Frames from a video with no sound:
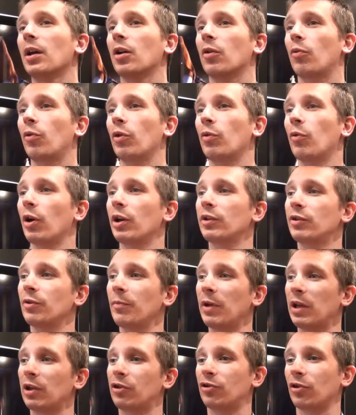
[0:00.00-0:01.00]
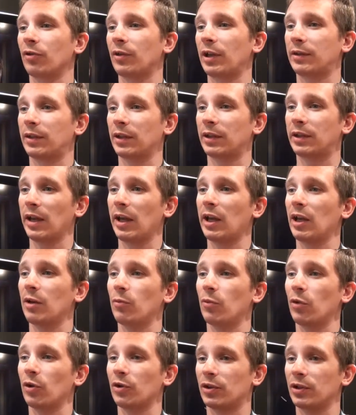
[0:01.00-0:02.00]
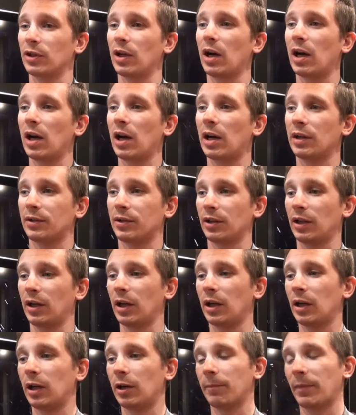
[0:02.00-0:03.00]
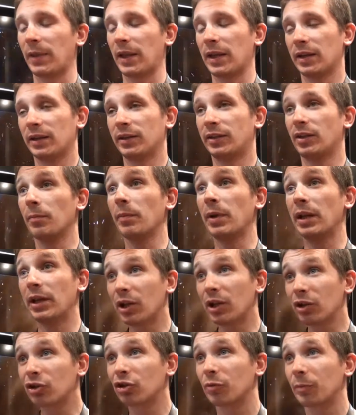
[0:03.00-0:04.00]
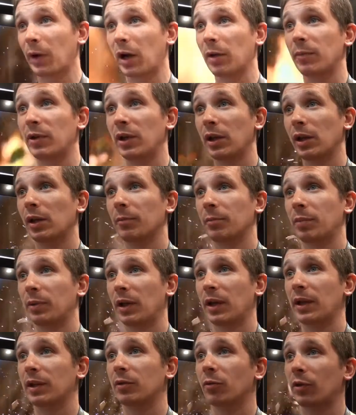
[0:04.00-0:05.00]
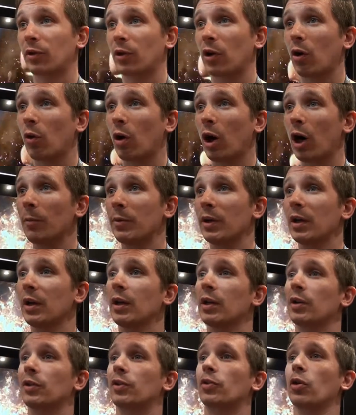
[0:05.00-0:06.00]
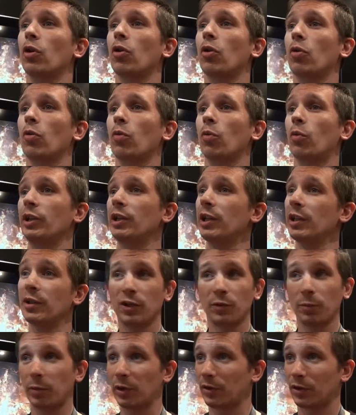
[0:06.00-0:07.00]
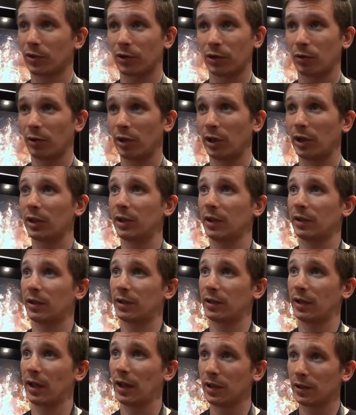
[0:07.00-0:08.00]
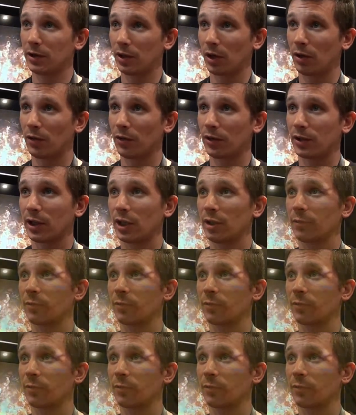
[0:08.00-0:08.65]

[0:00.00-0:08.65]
We wanted to make sure that the game was not diminished by being played with co-op. So we didn't split the screen. It stays on the same